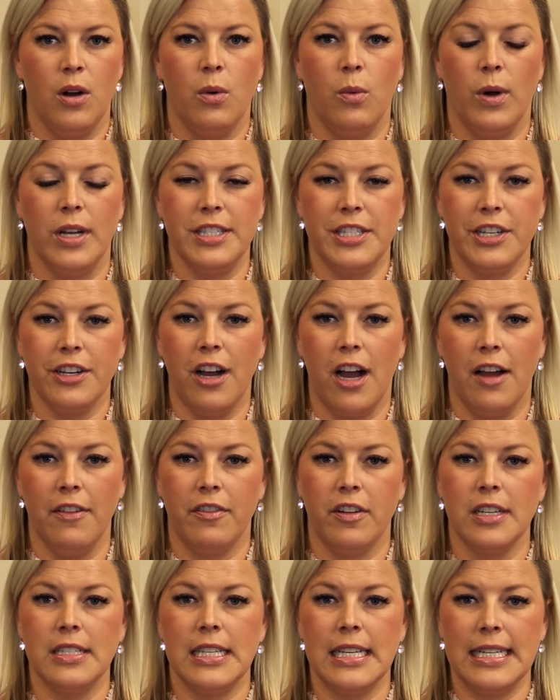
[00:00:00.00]
Once your
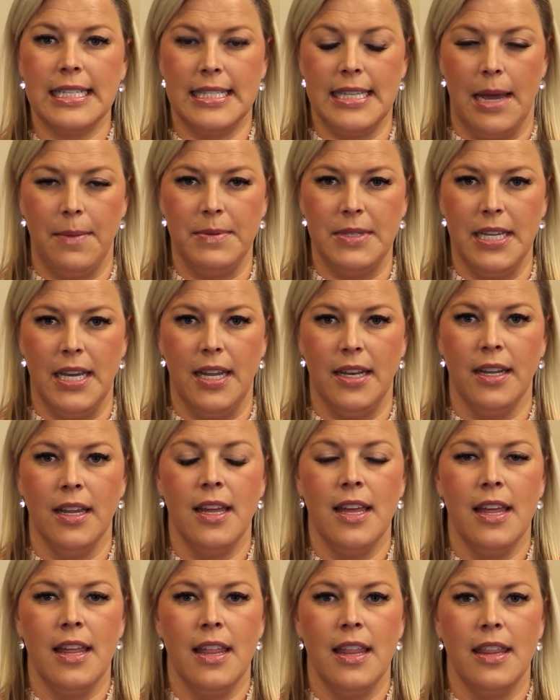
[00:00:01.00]
offer is accepted,
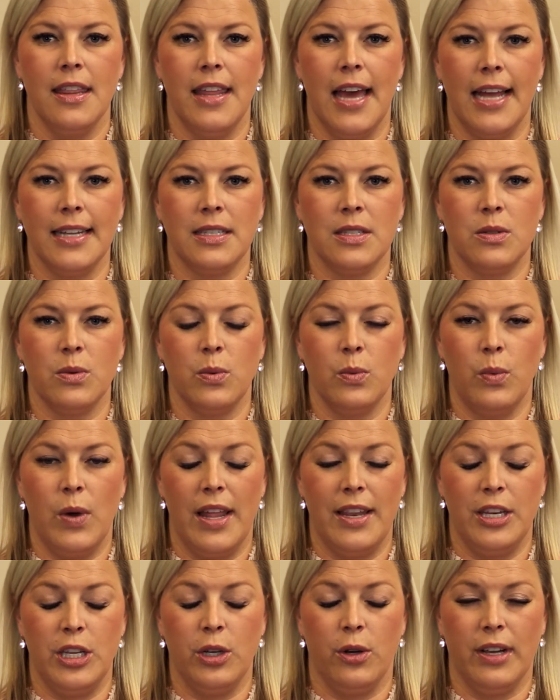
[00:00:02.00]
that's
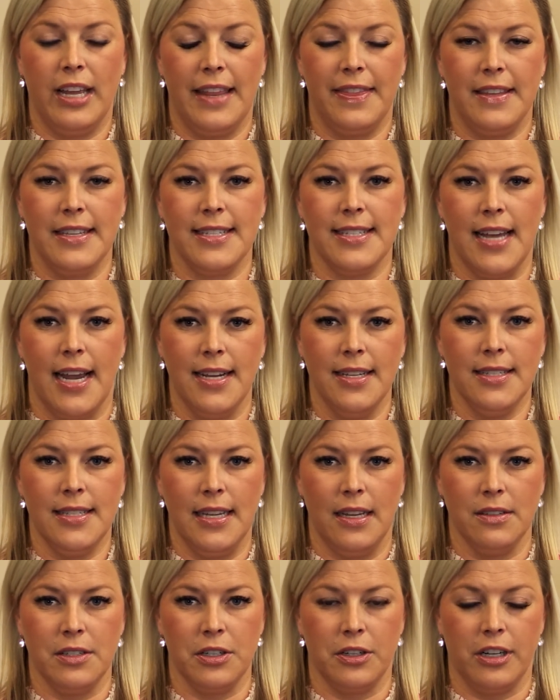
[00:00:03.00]
when you'll get the signed
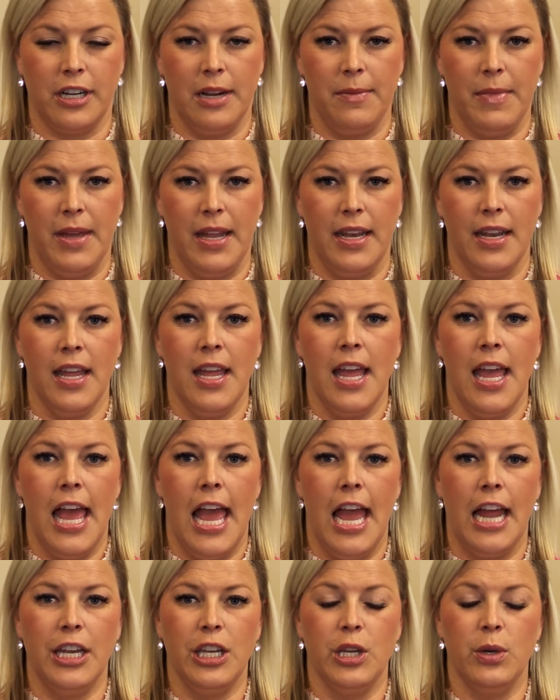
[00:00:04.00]
sales agreement
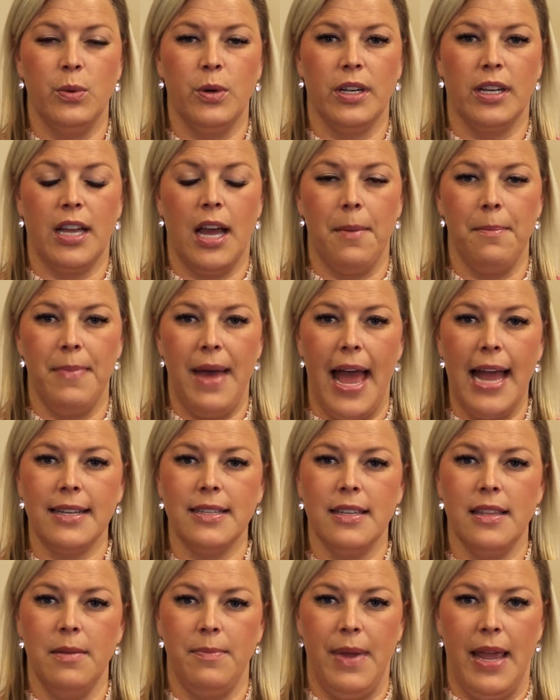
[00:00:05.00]
and you would come back
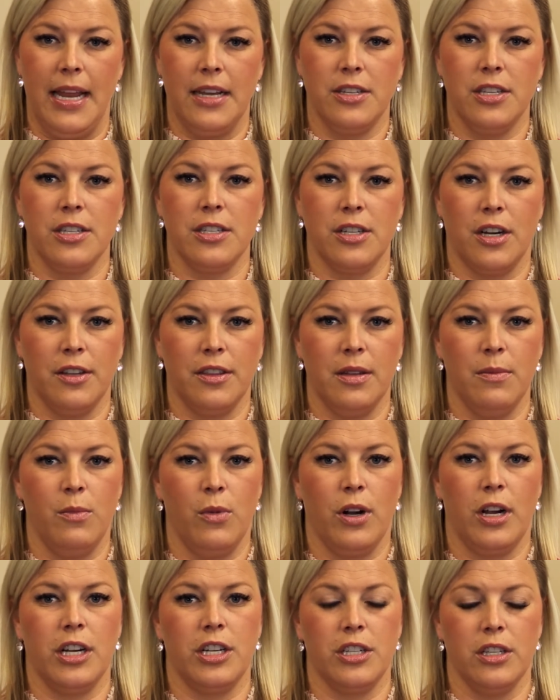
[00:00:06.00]
to the bank to start the
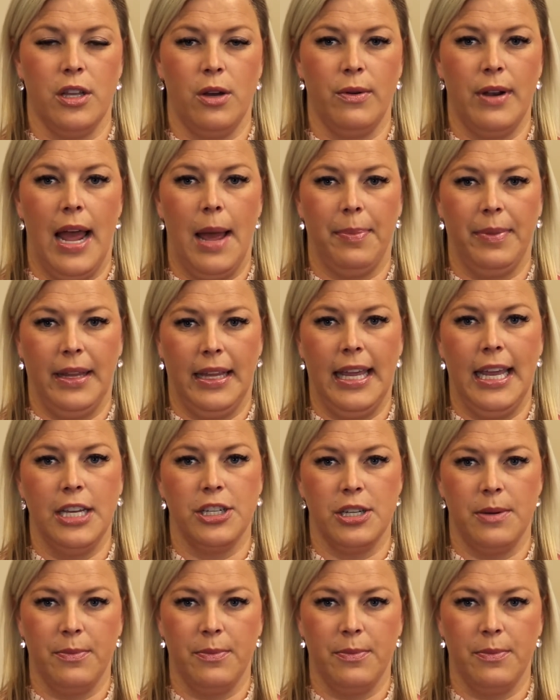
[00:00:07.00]
mortgage loan application